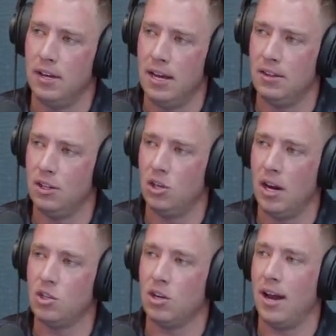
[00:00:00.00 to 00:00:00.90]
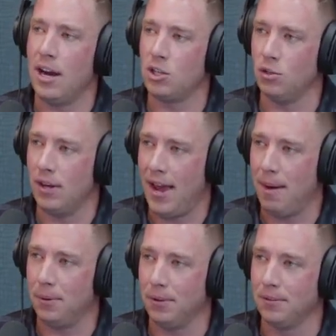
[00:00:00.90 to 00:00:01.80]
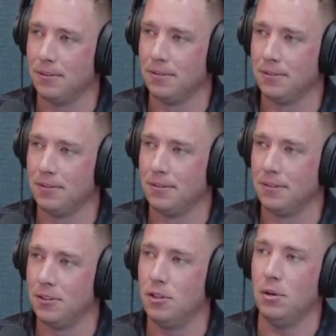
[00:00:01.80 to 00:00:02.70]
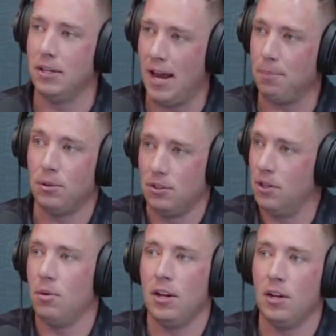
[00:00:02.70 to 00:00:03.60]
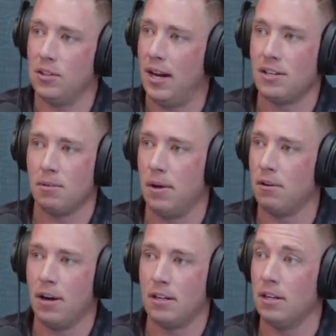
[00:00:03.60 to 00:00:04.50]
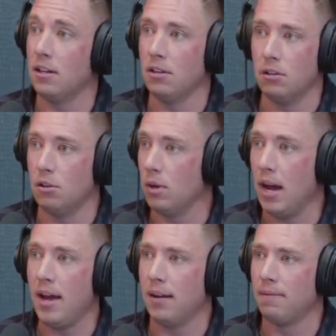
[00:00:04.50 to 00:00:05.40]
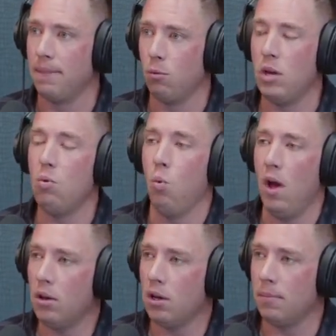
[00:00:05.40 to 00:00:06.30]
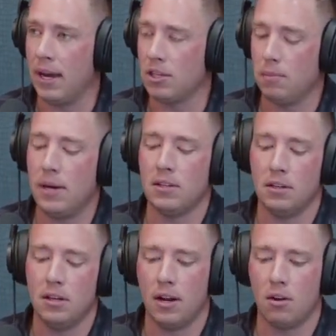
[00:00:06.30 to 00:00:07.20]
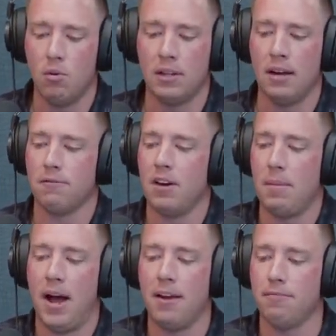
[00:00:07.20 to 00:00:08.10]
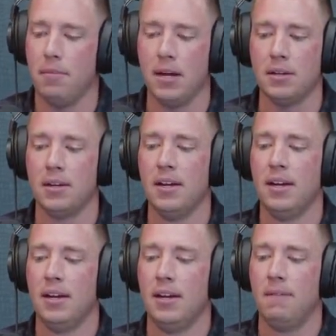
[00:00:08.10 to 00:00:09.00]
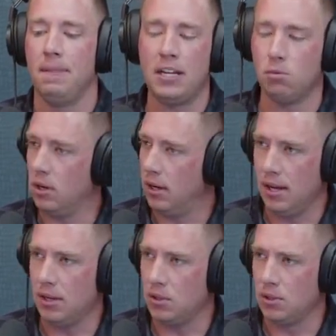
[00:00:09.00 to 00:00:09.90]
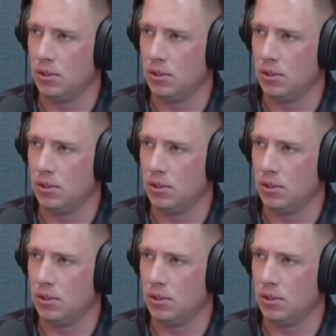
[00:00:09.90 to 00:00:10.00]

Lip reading: And the change can actually happen to adapt to someone else that has a better idea than you and I. Yeah. We welcome that space, and you coined that frame, hive mind. That's what it is.